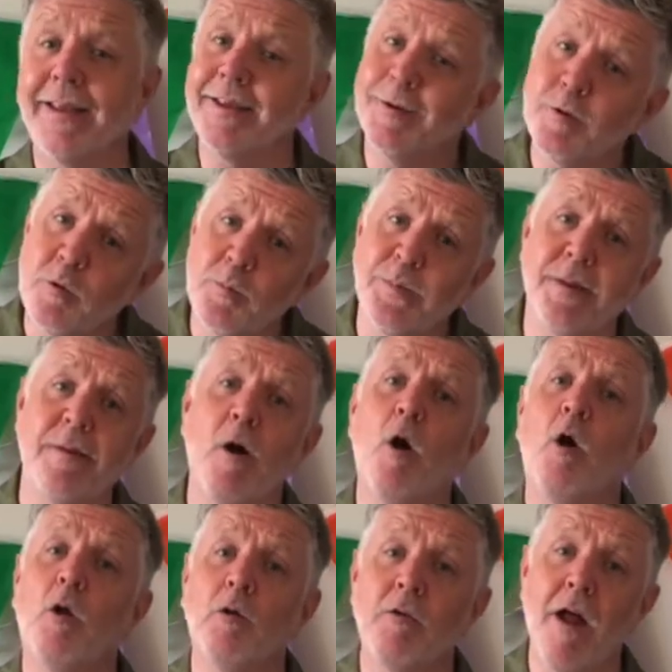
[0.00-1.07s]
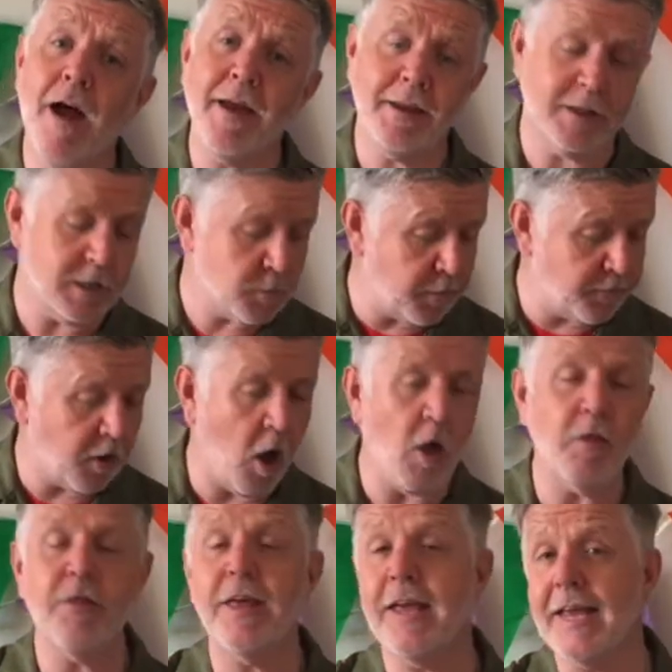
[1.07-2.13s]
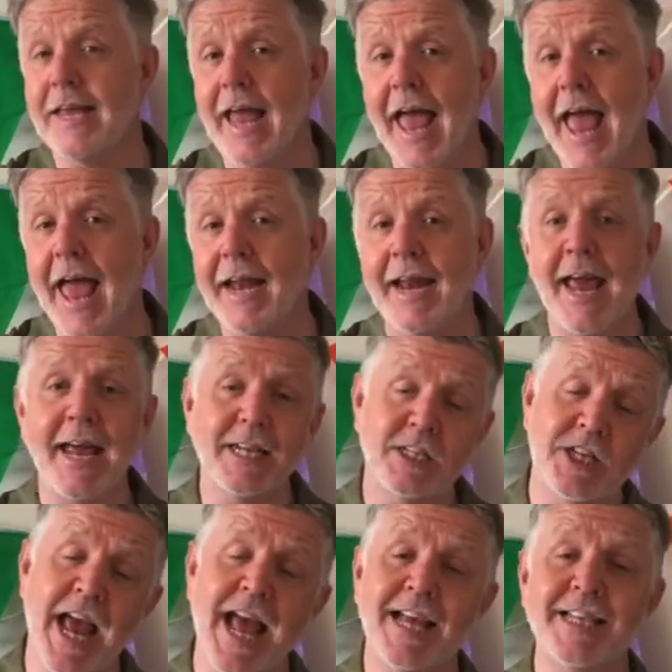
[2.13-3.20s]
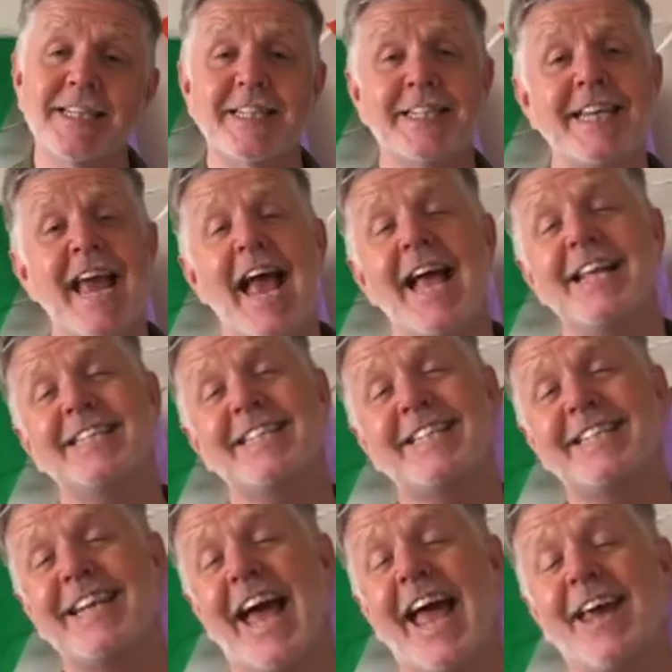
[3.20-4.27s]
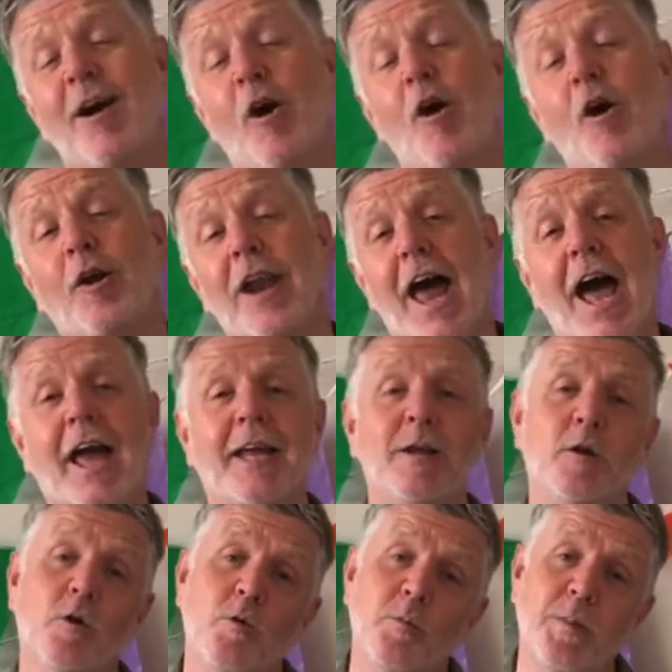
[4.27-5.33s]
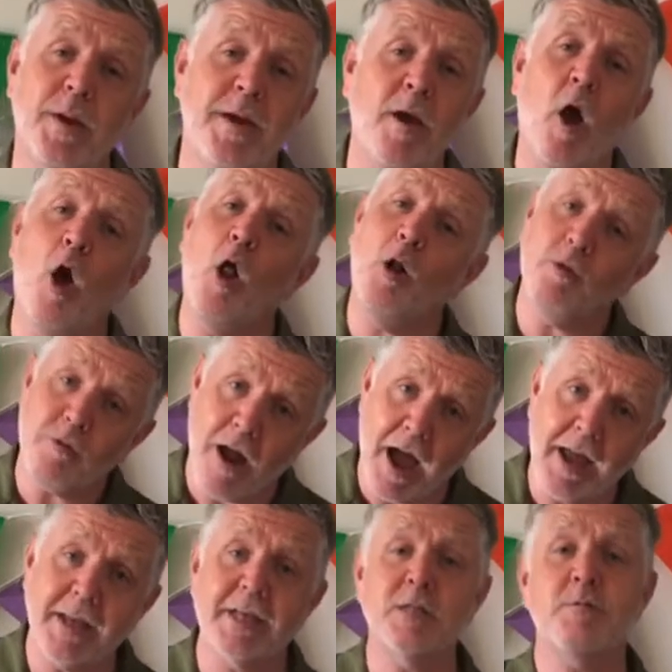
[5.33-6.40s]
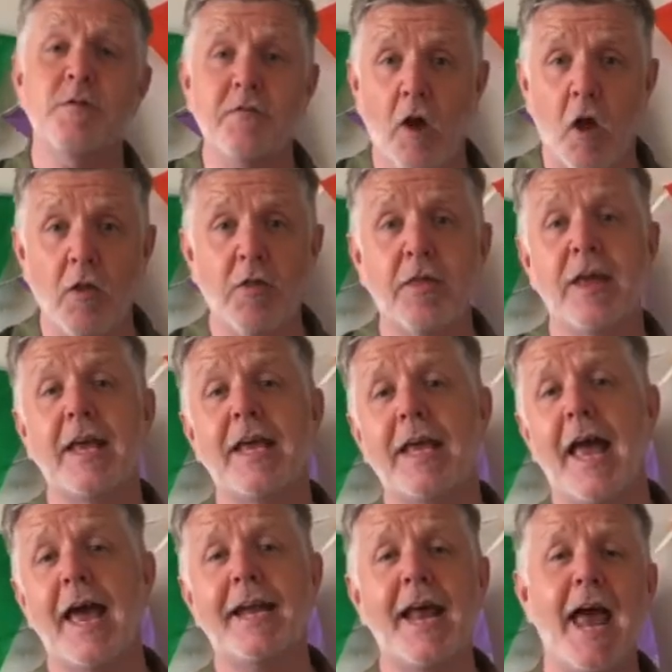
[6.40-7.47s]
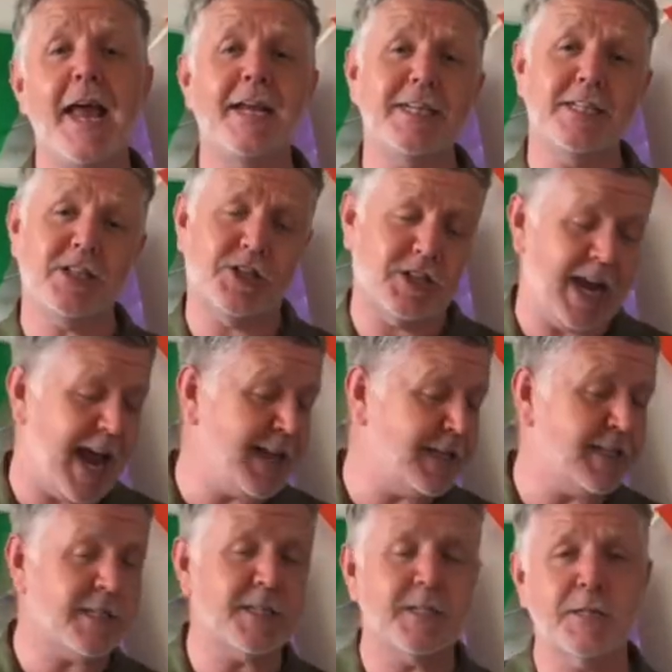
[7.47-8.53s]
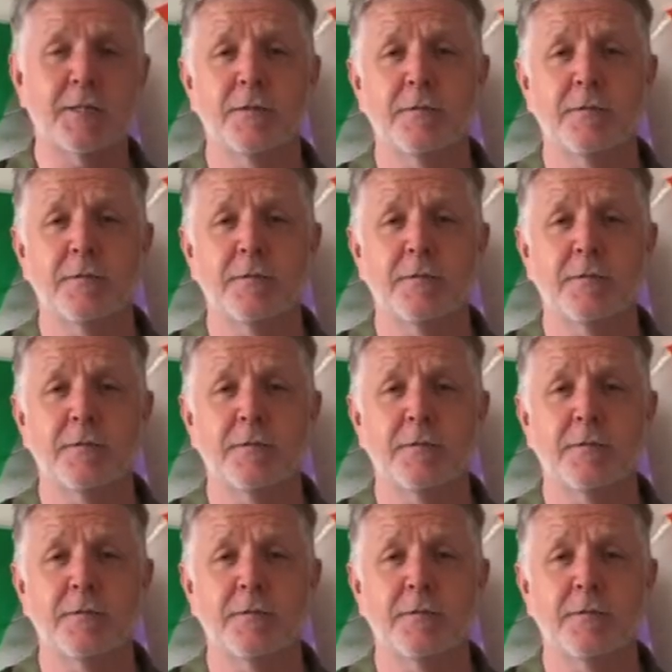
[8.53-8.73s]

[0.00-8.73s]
you'll be alright, cause we've got the NHS. Yes, day or night you'll be alright, cause we've got the NHS.